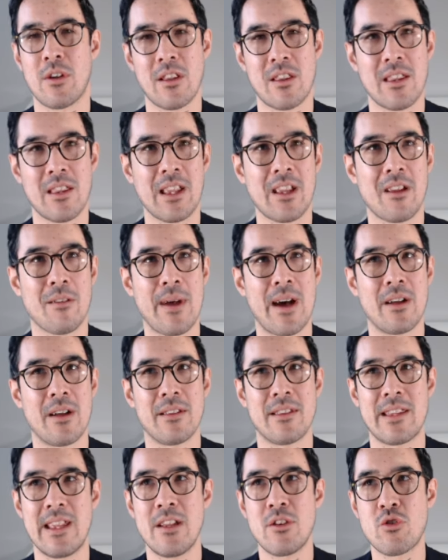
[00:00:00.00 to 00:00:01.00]
to think
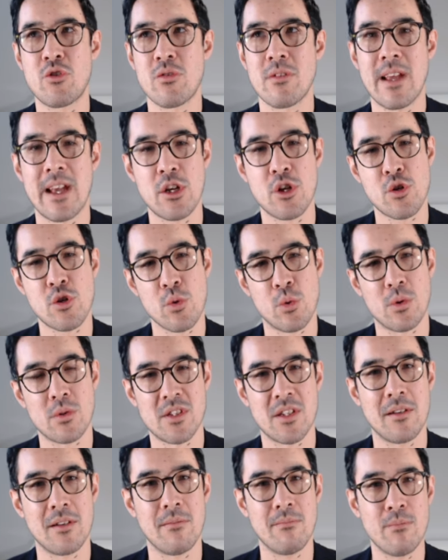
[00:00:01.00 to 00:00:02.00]
about the intraday
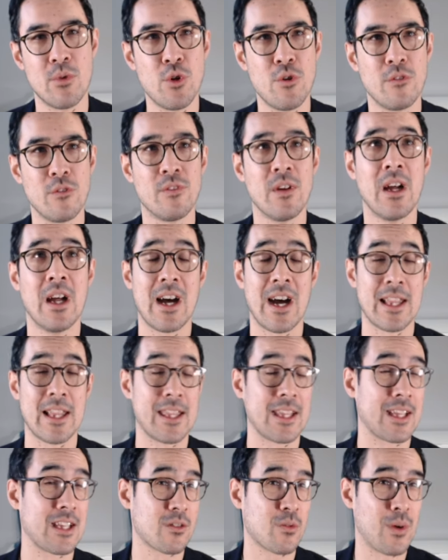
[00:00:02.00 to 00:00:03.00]
short-term move. I
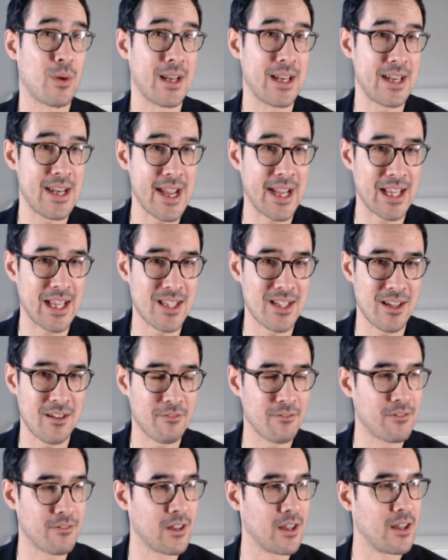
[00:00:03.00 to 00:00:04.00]
think is quite
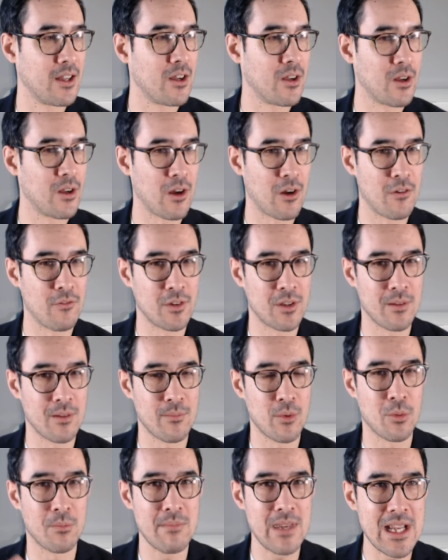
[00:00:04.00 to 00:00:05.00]
negative. Over the
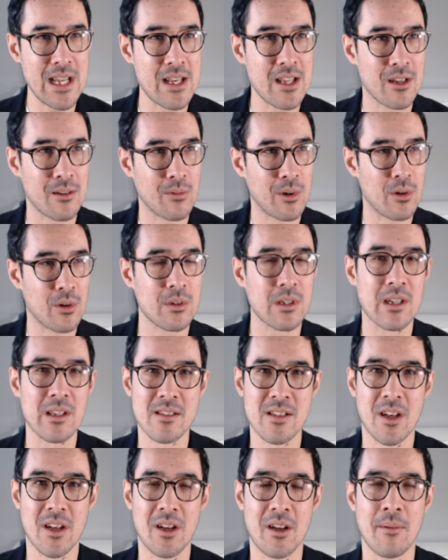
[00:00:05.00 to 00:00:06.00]
more medium, longer
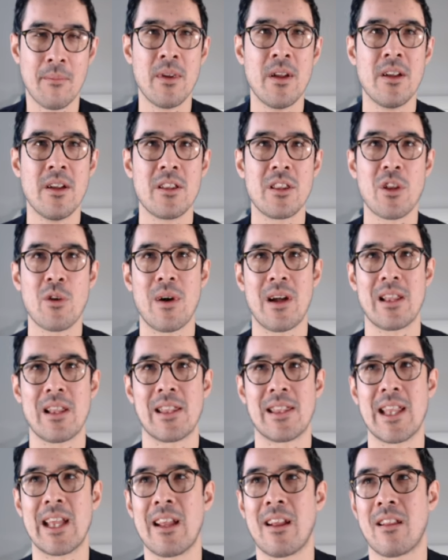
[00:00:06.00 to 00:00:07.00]
term, do I
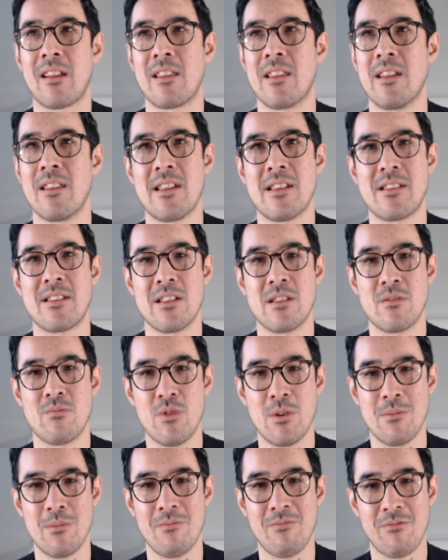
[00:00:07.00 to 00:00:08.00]
think that this is
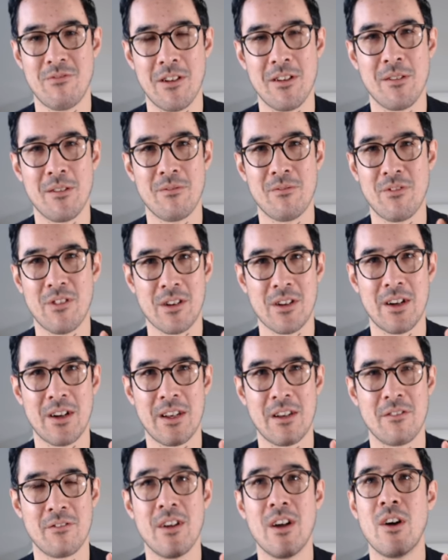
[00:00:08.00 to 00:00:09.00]
room for
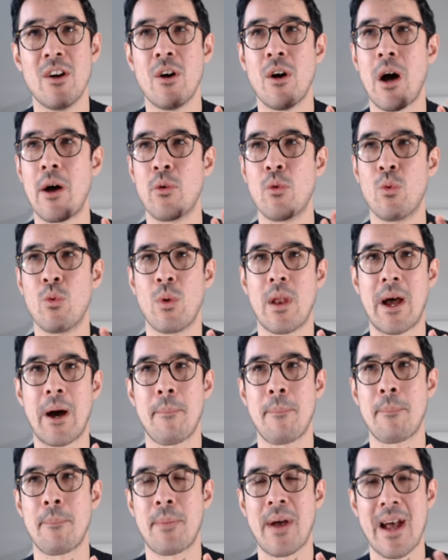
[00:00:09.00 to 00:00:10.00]
kind of an
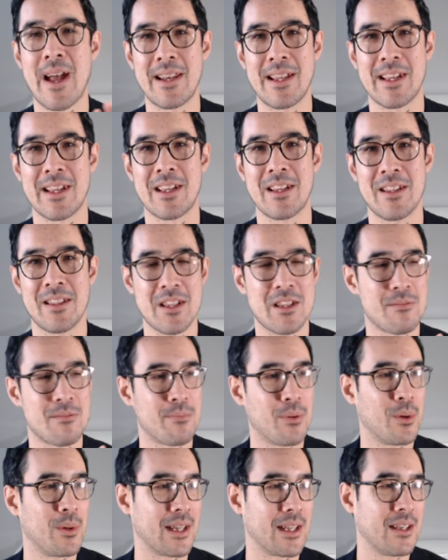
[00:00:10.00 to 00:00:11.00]
all-out panic at this
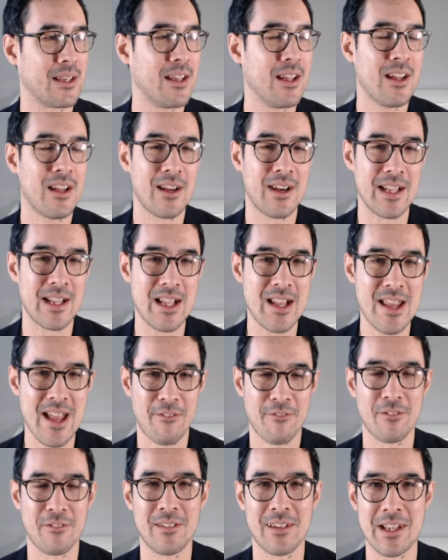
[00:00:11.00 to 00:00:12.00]
point? I
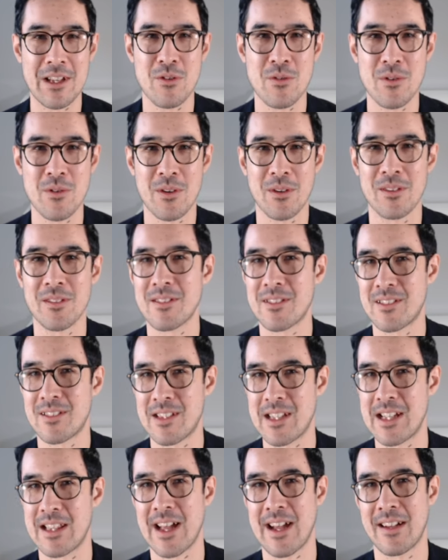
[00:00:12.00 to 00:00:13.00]
definitely do not
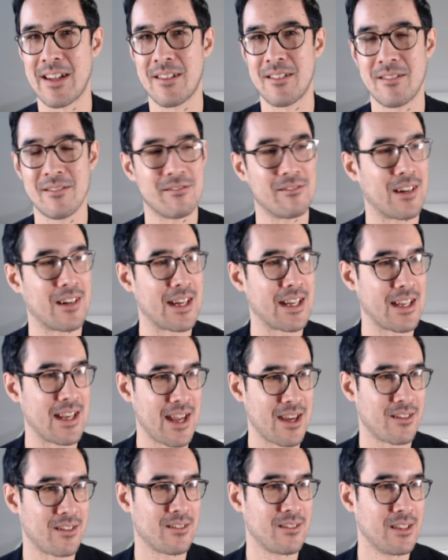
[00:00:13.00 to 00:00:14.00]
see that right
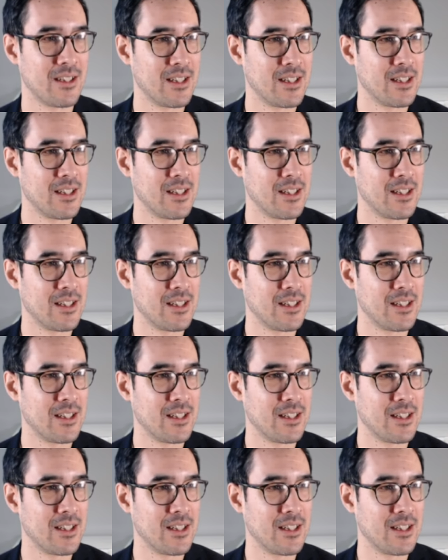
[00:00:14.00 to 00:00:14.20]
now.